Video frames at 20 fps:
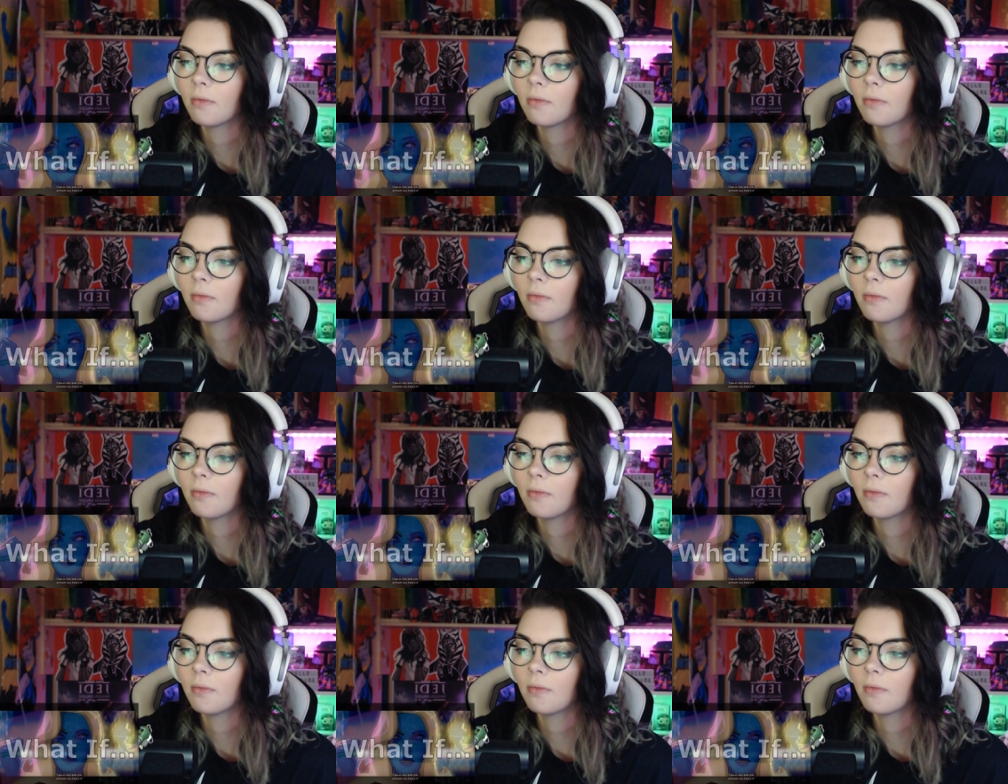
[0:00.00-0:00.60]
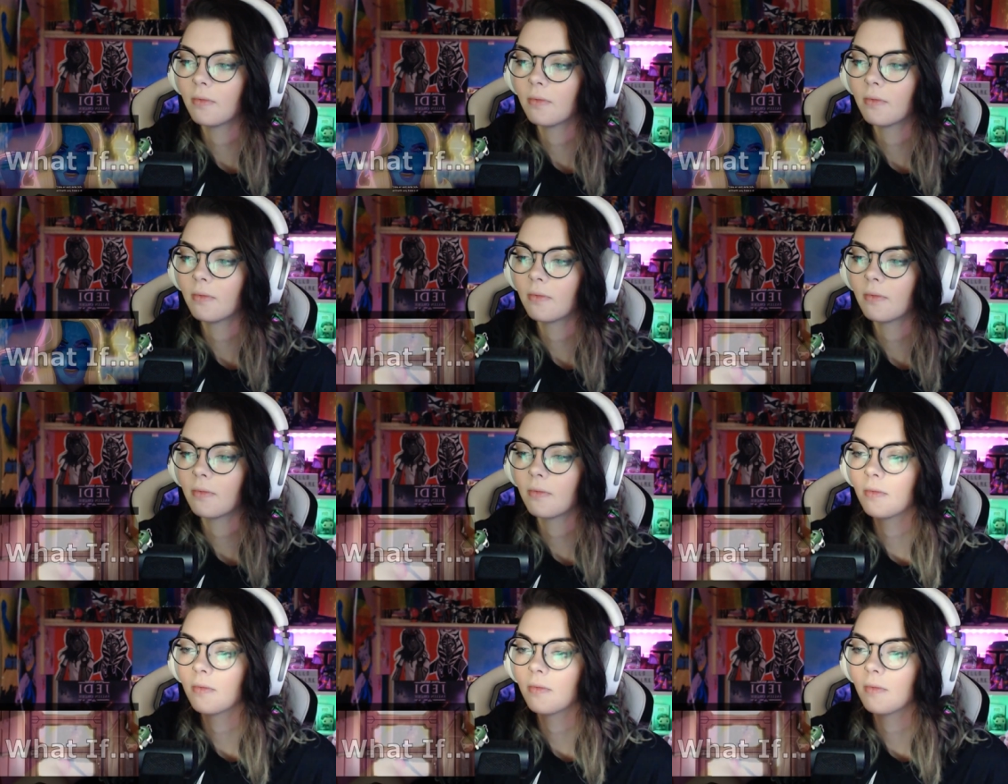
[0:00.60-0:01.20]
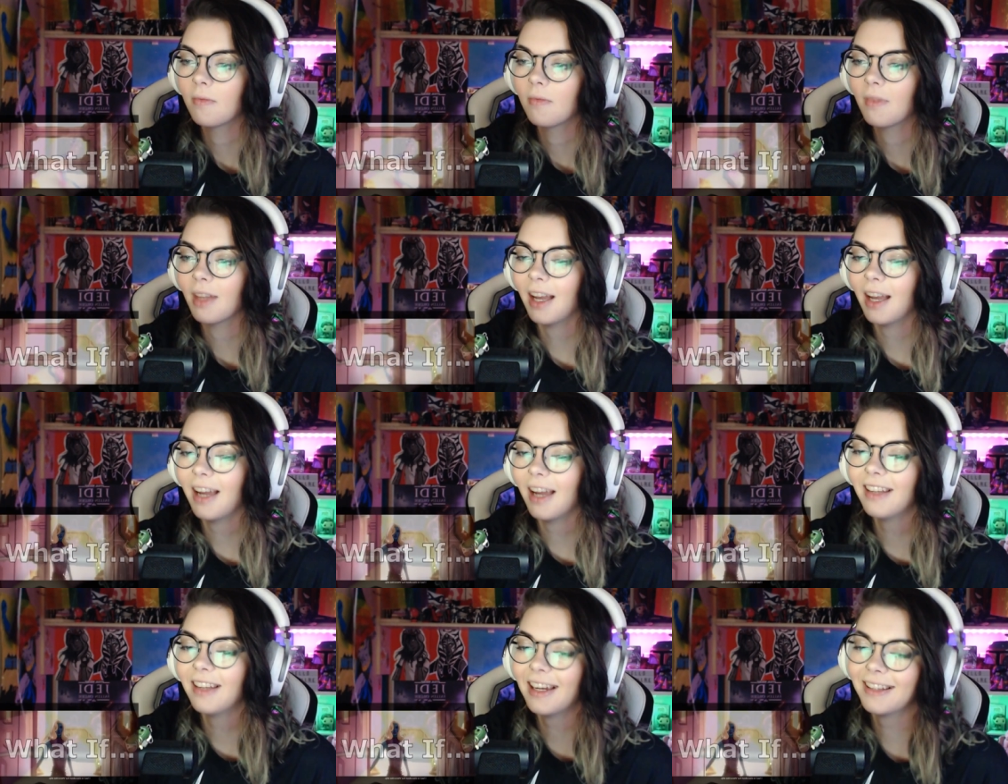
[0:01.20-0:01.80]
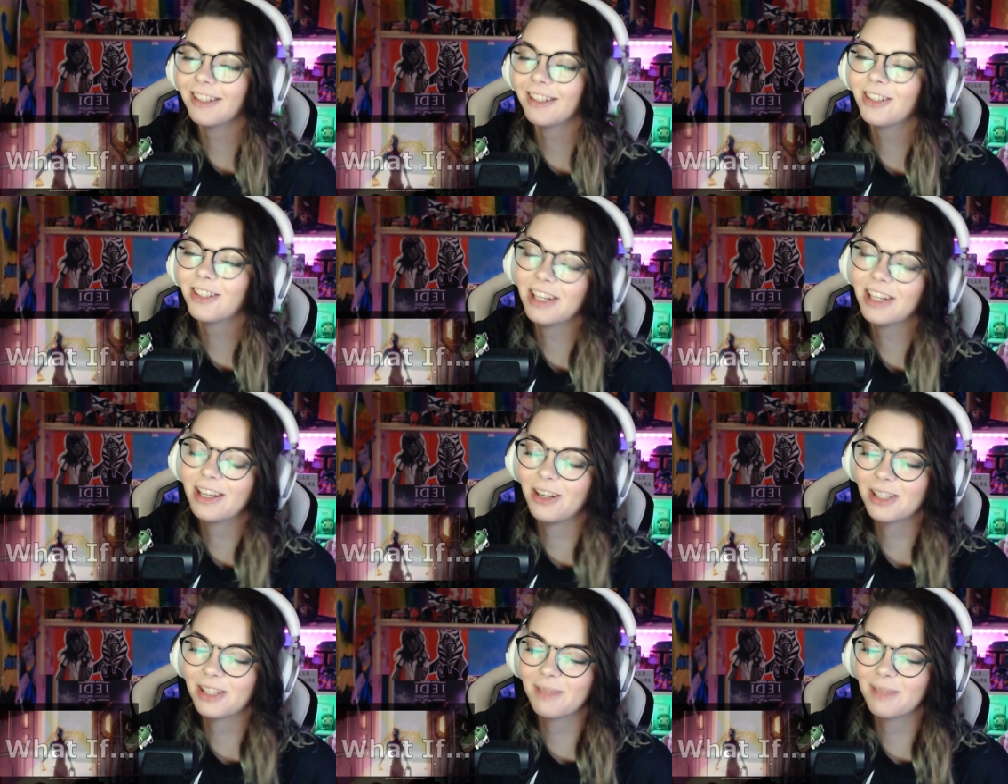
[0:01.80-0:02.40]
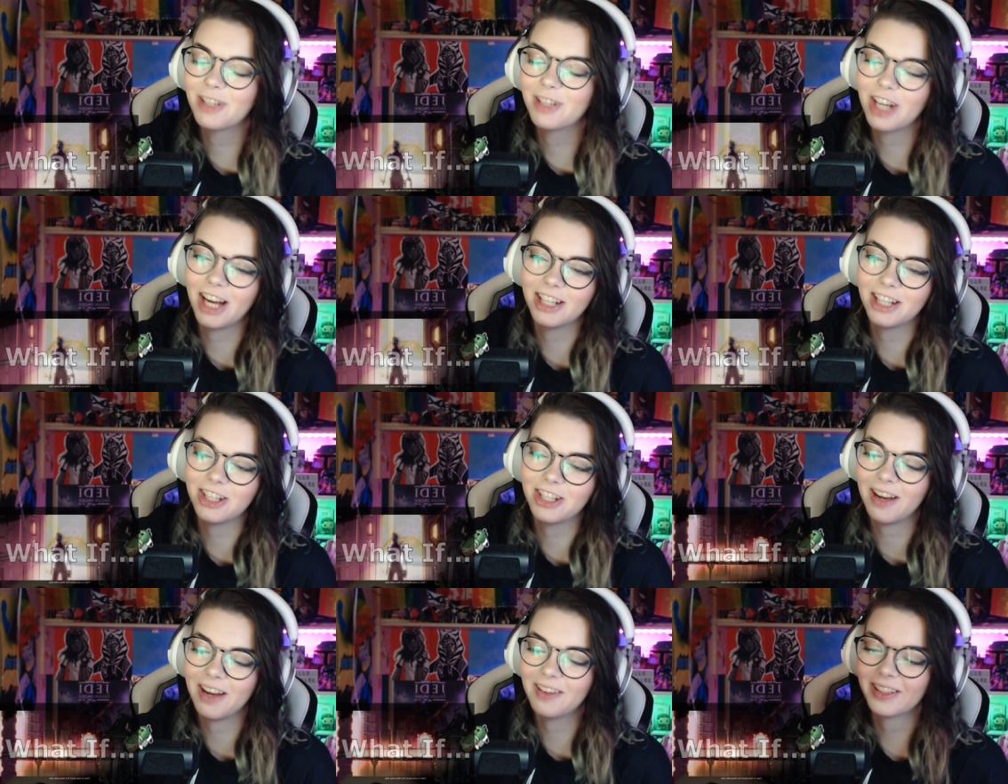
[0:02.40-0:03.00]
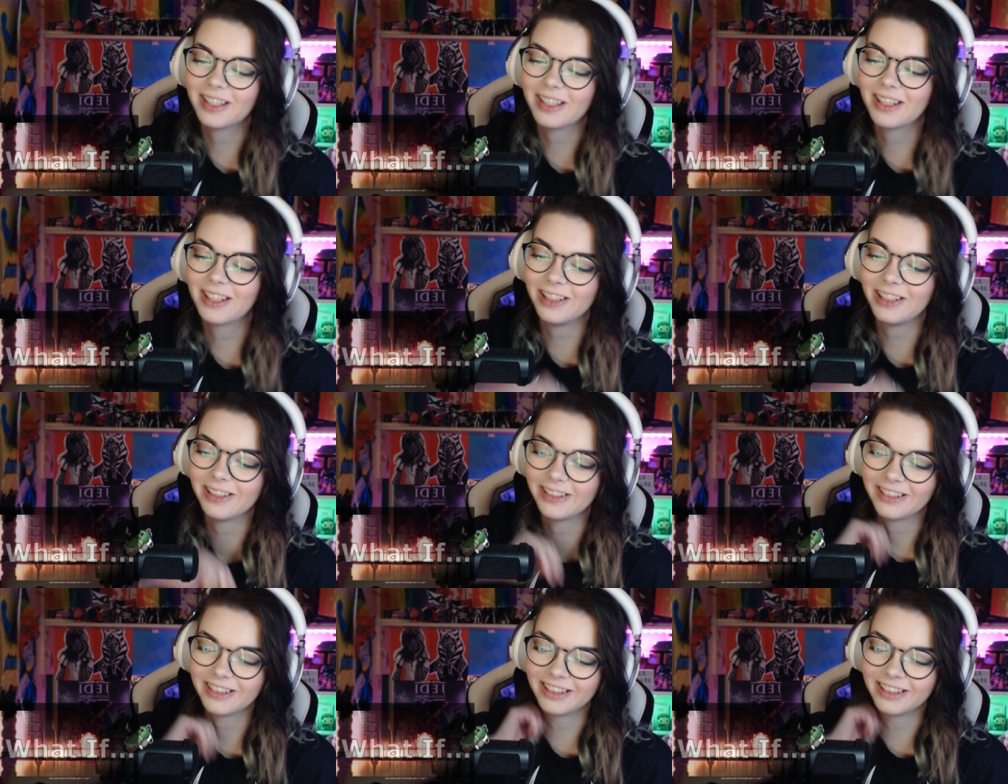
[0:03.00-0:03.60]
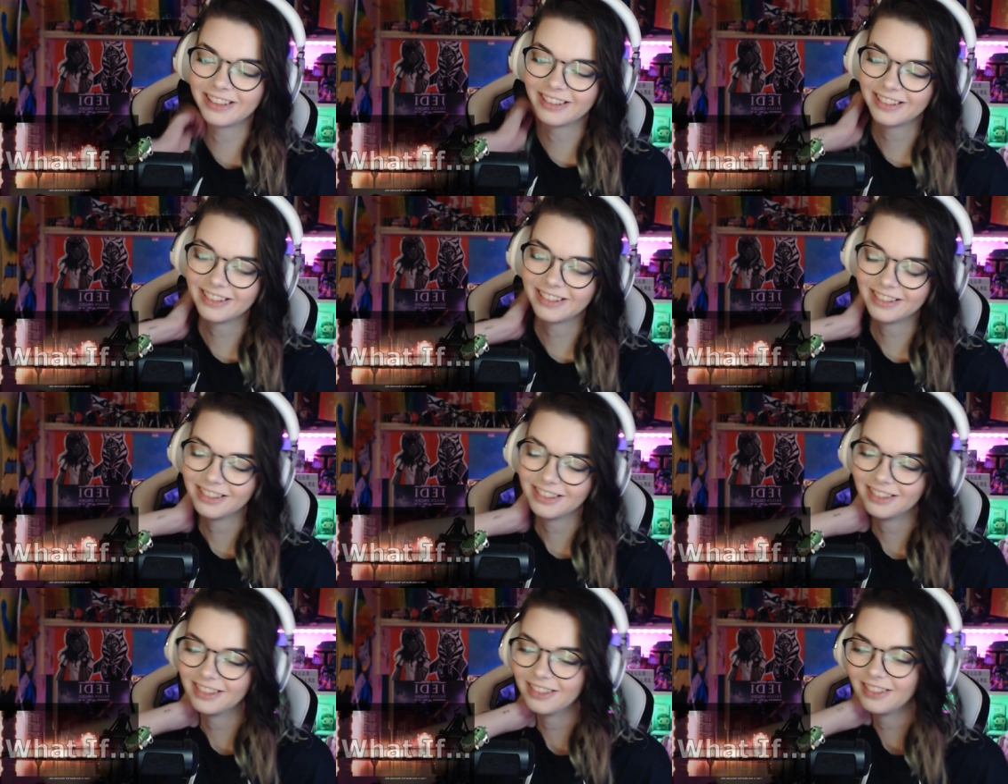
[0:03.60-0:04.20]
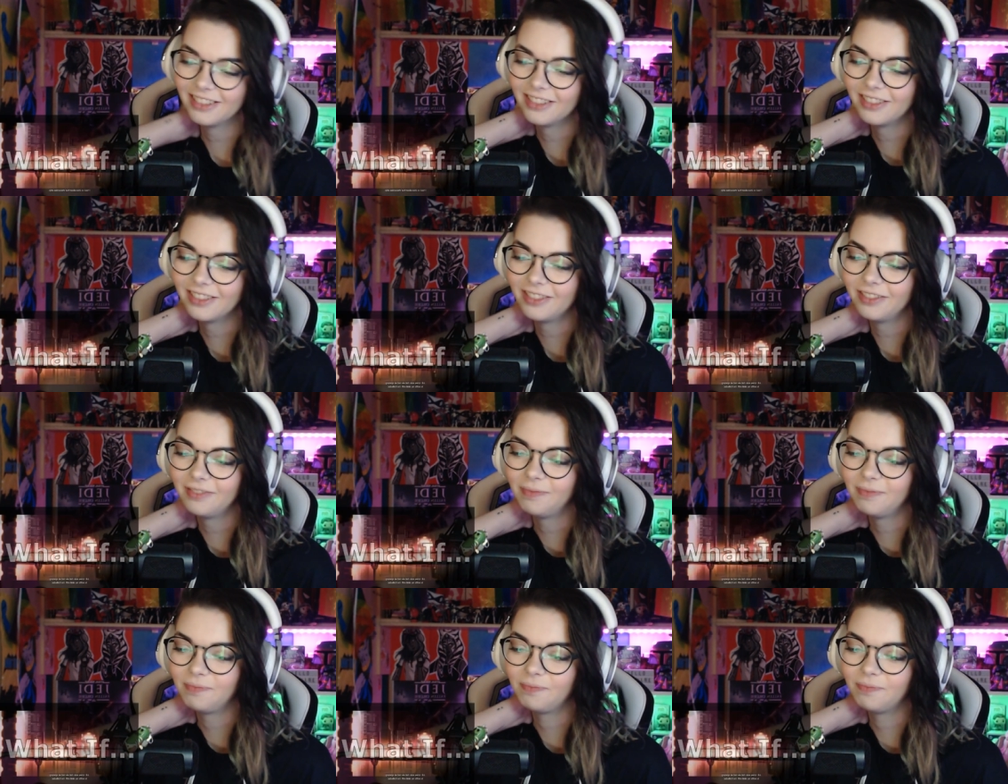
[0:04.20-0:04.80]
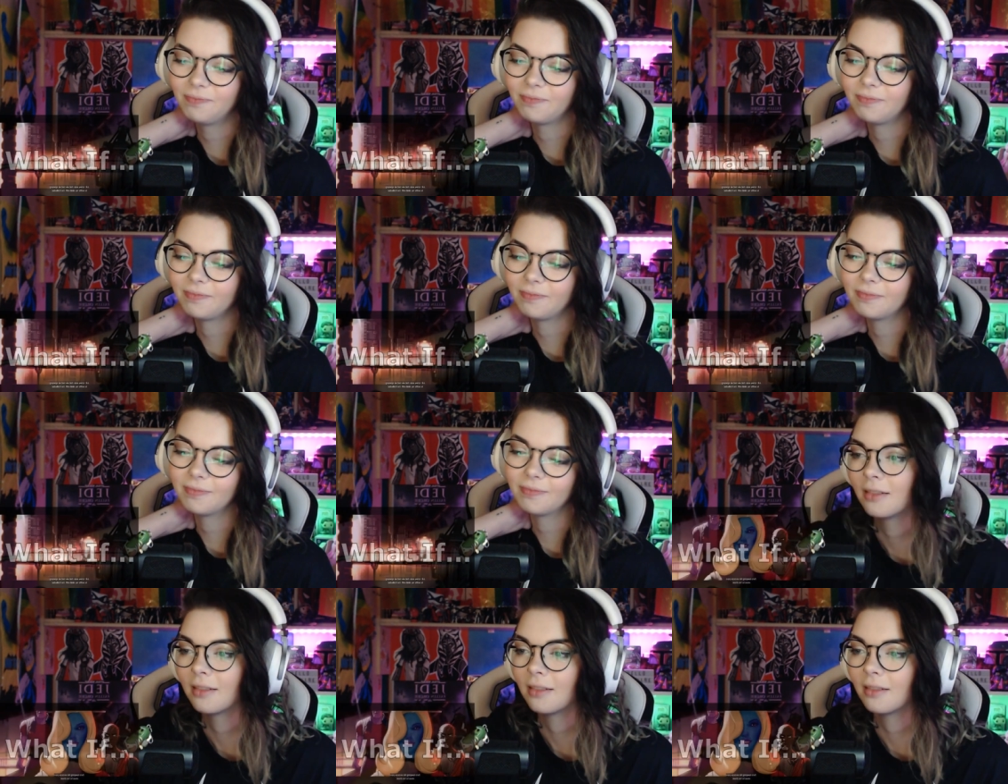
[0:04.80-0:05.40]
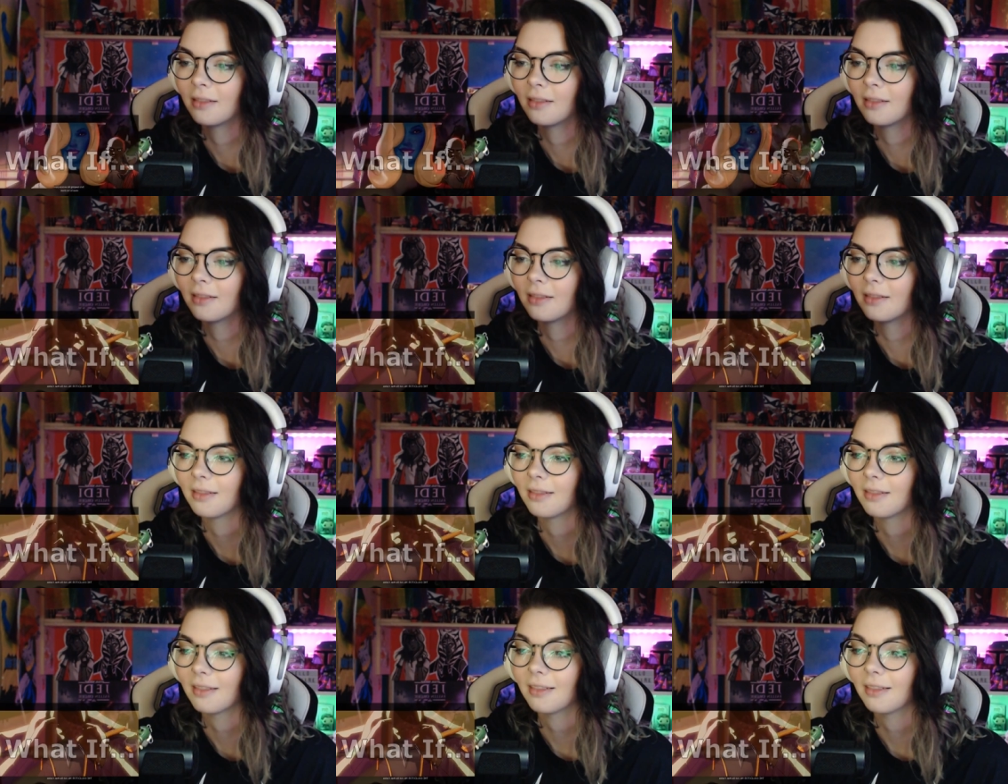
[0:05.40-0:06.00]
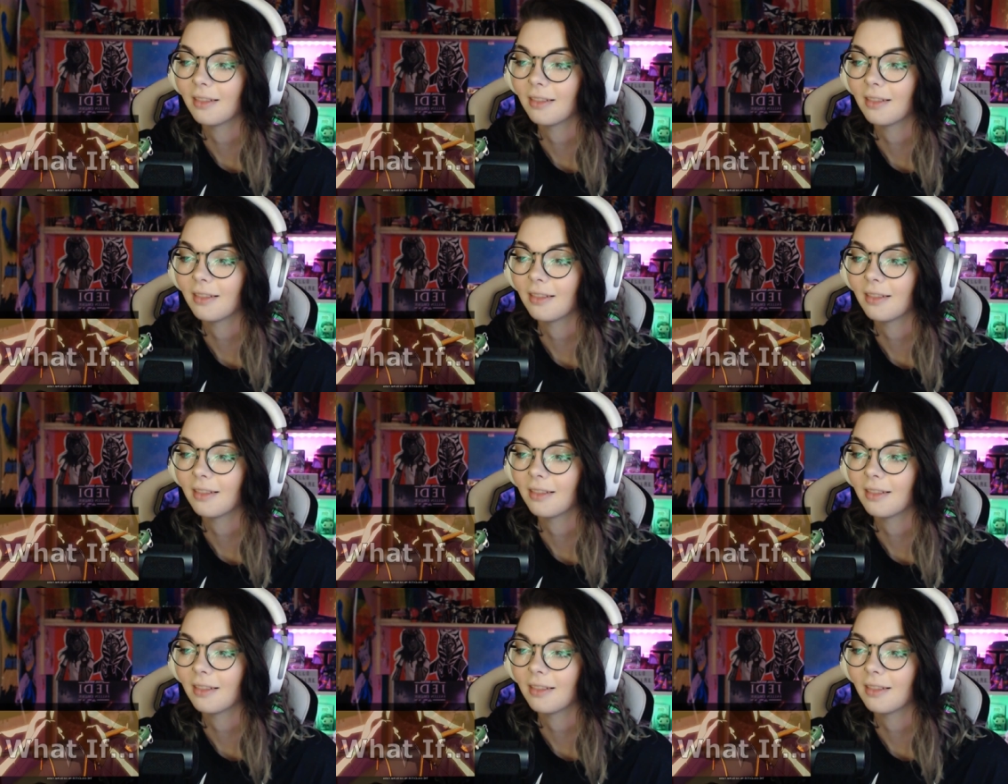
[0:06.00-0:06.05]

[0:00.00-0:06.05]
You, Cha Cha. I like that she calls him Cha Cha. That's cute. All I knew was no,